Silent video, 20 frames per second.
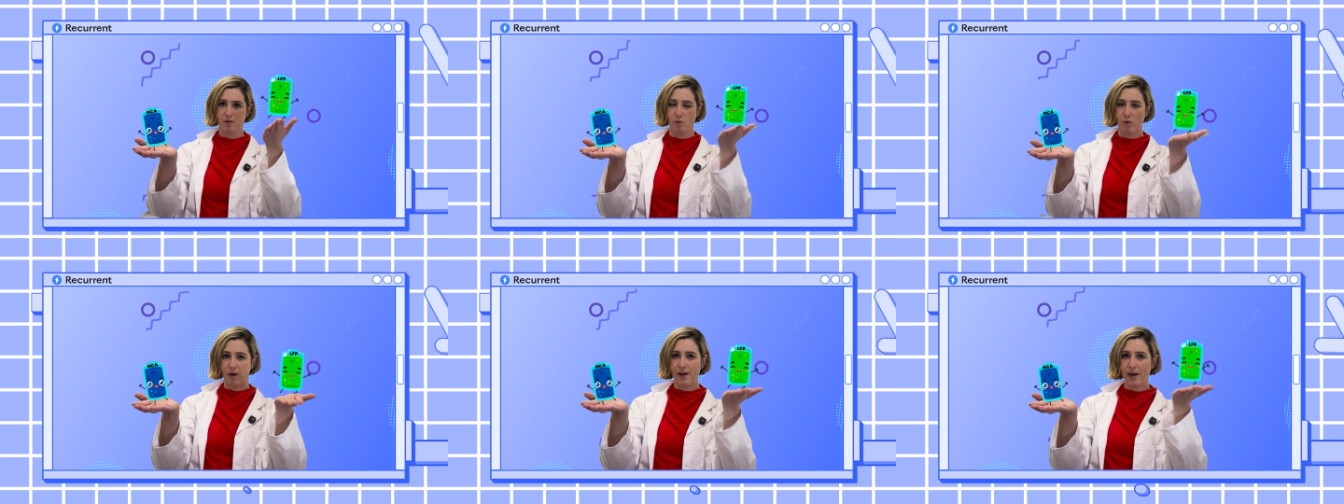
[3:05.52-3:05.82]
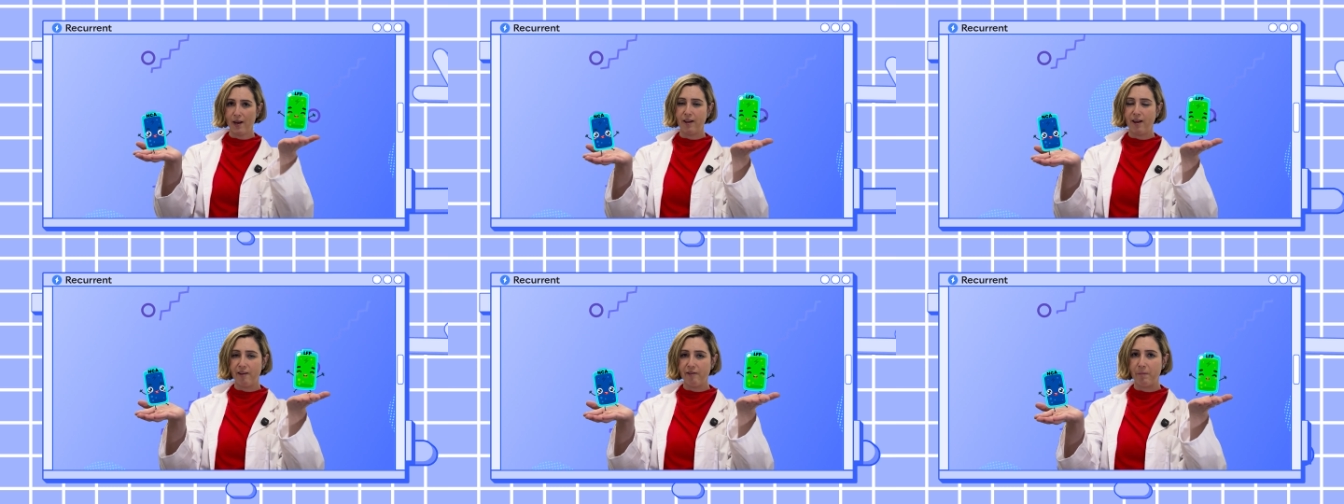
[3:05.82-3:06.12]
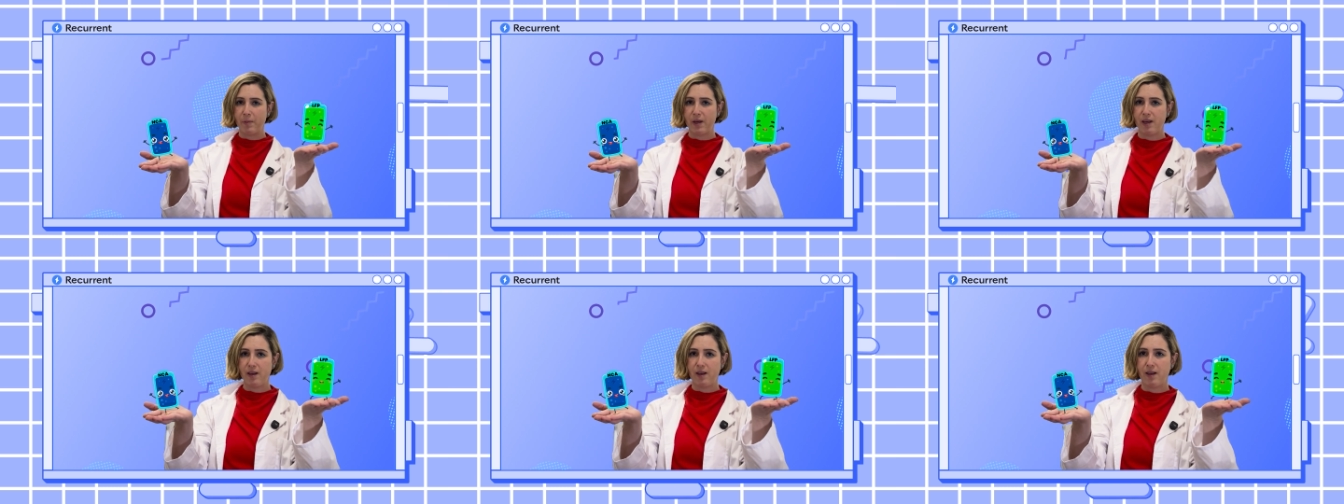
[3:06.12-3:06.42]
one
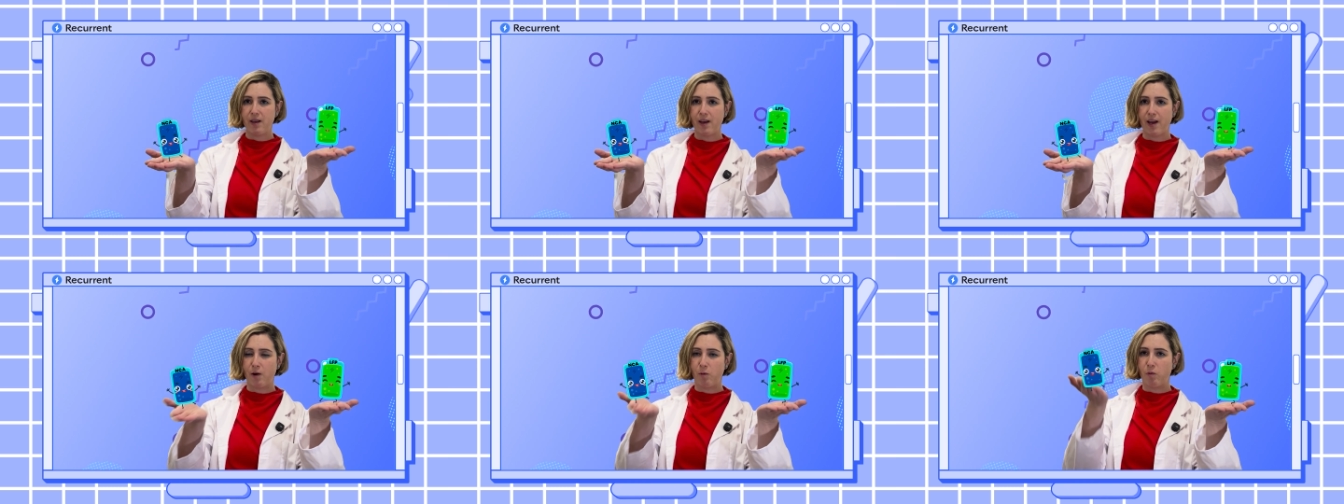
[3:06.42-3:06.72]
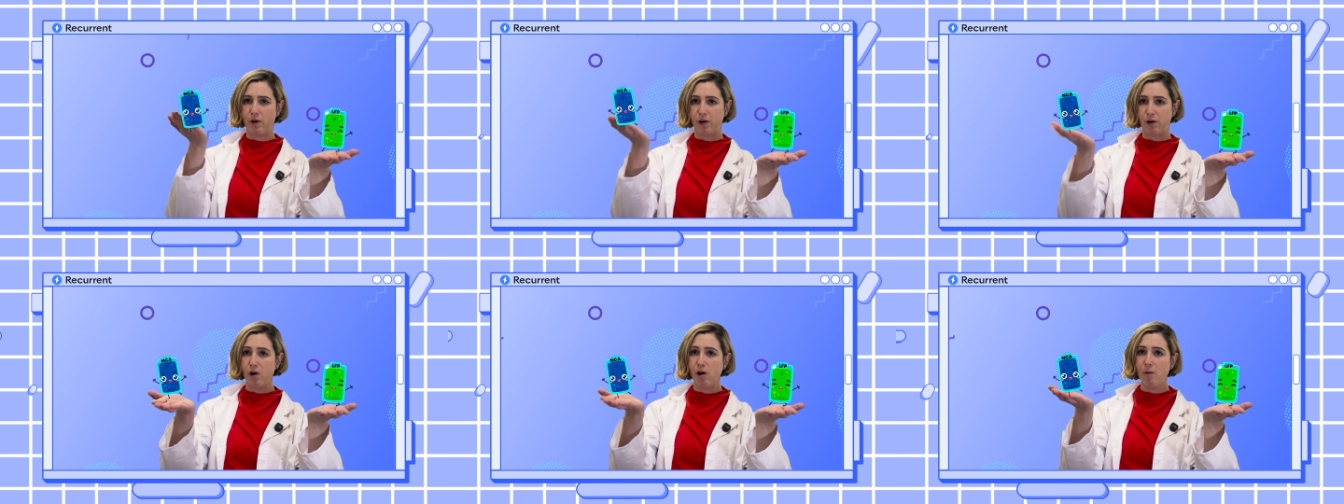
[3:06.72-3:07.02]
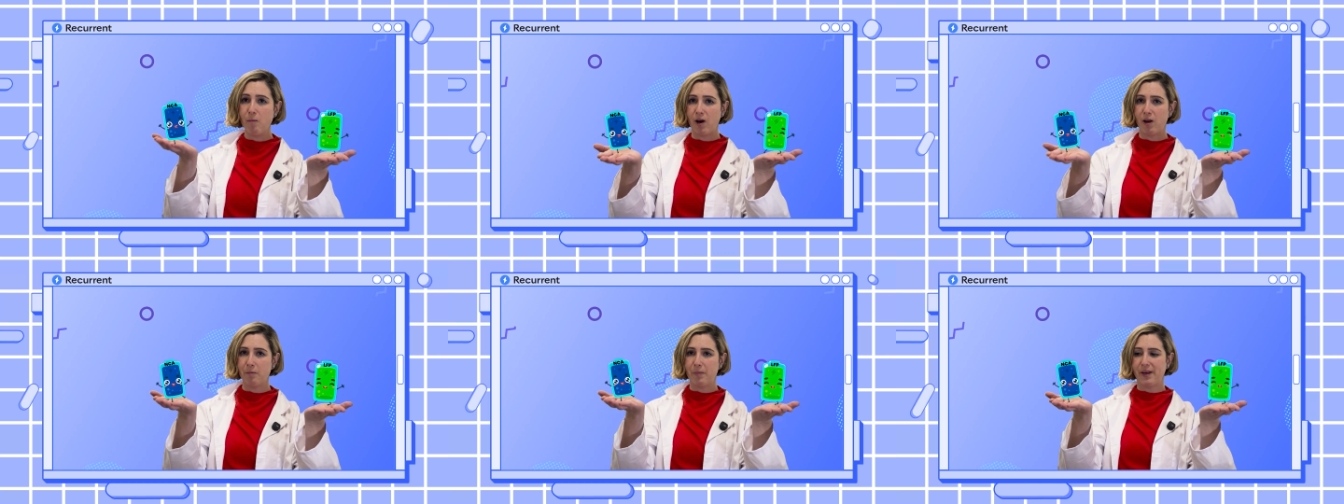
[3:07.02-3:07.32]
LFP and one
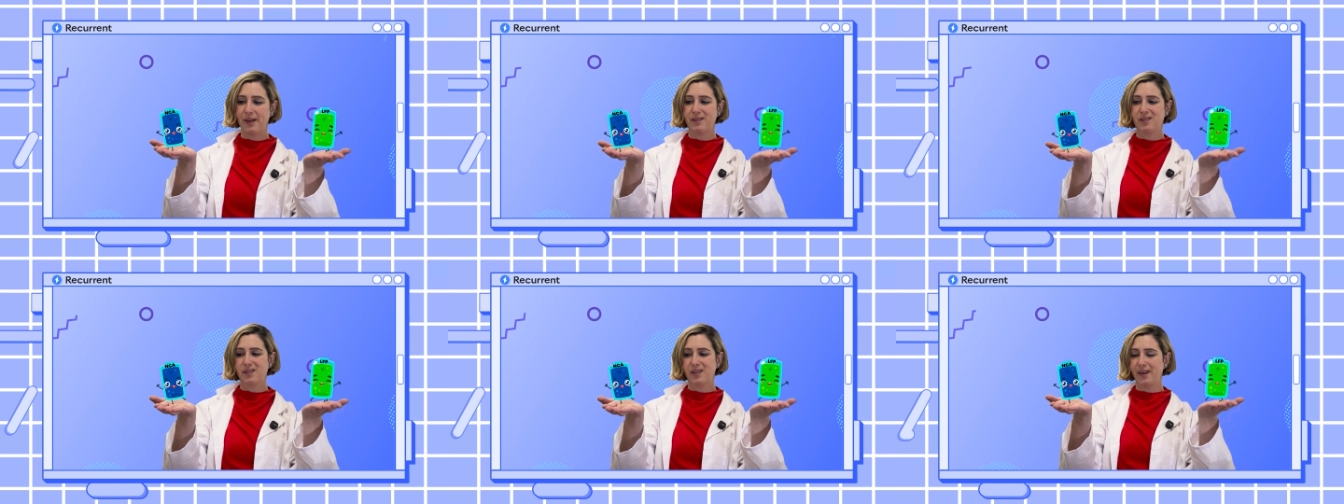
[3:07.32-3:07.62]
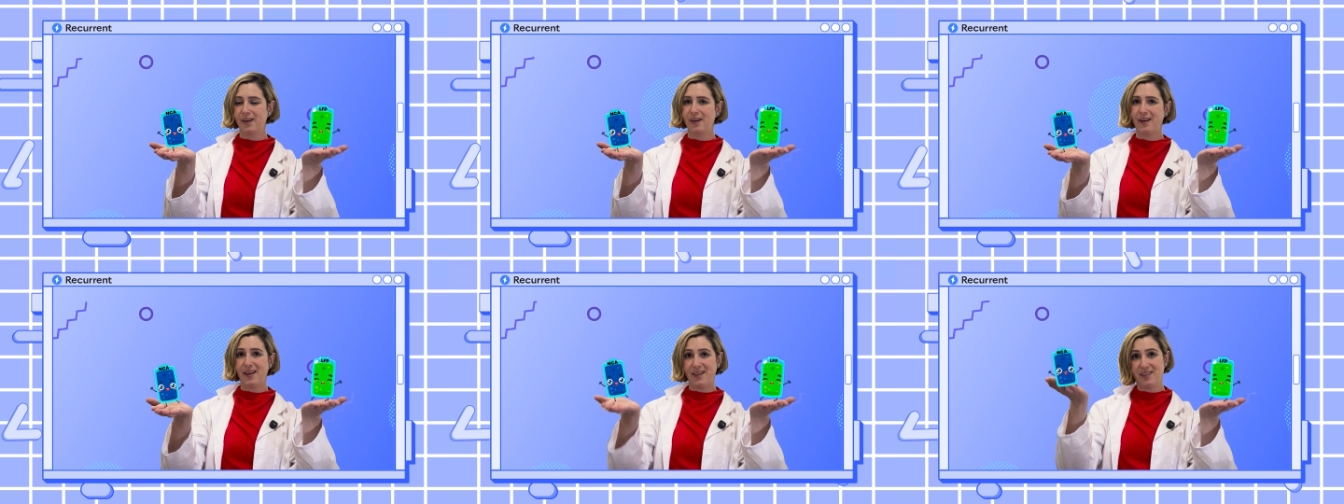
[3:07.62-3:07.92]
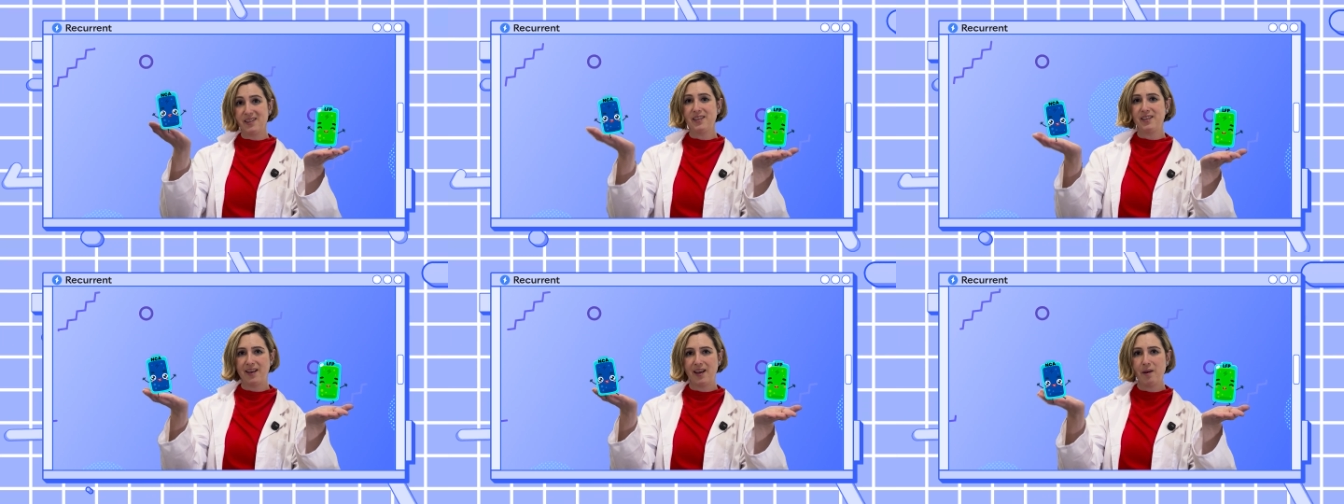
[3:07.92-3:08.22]
cobalt-based, like an
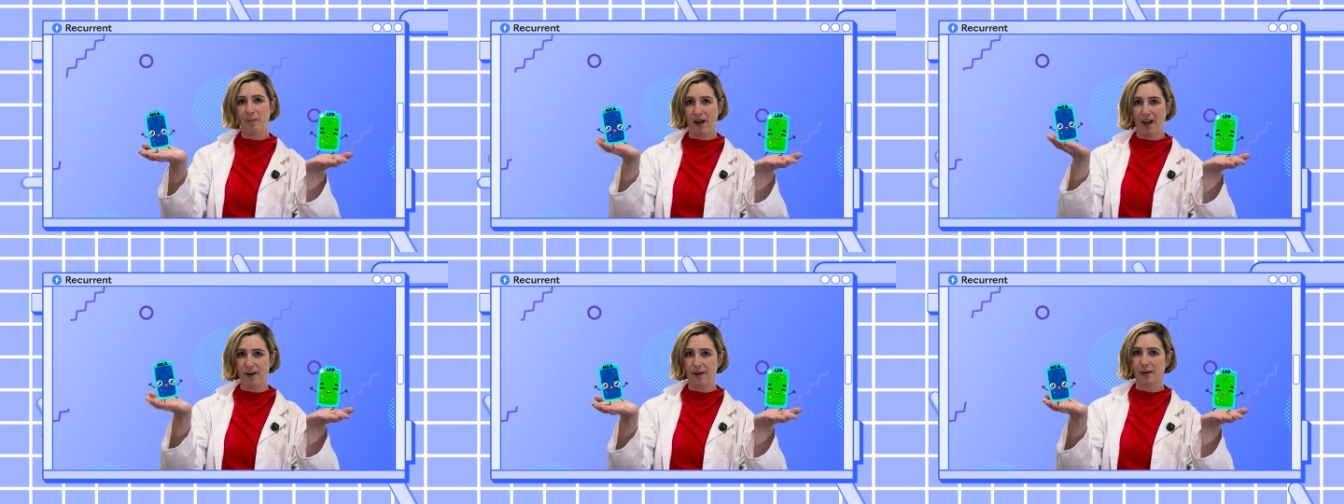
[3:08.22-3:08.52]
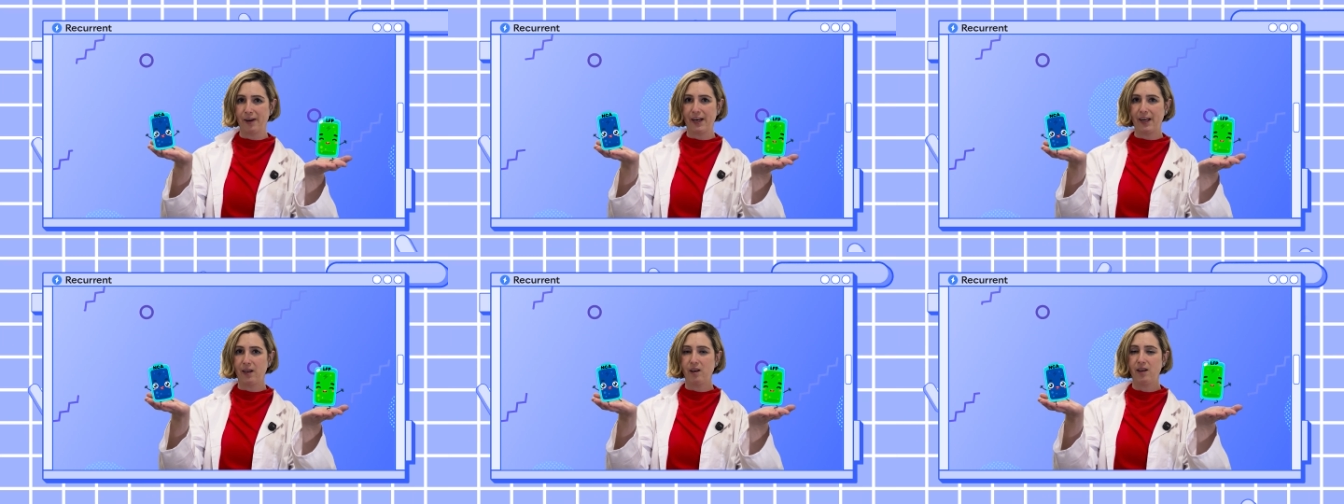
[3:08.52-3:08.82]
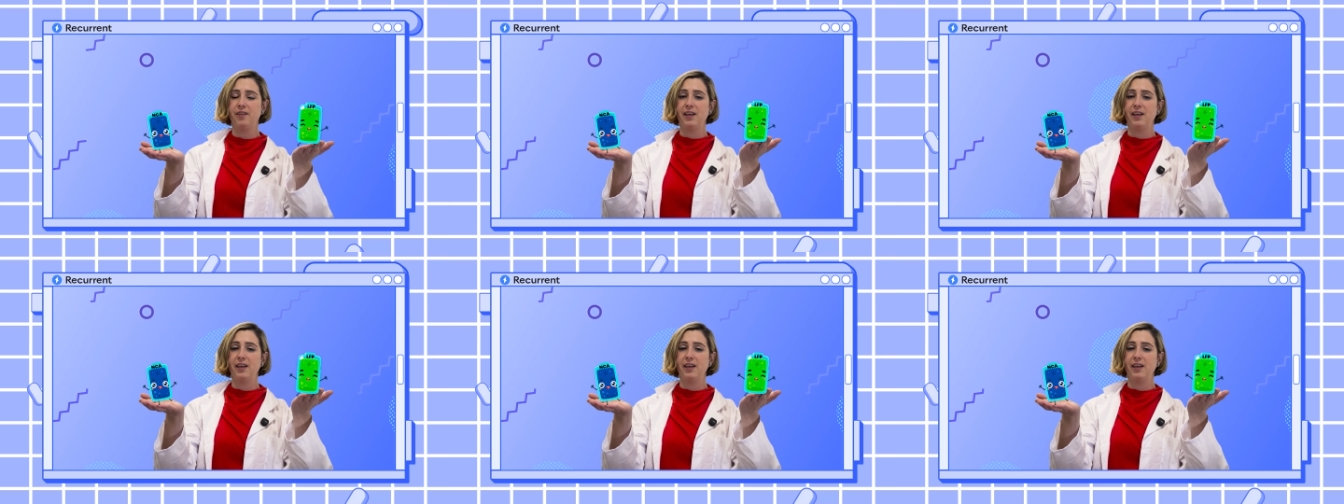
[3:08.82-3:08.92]
NCA battery,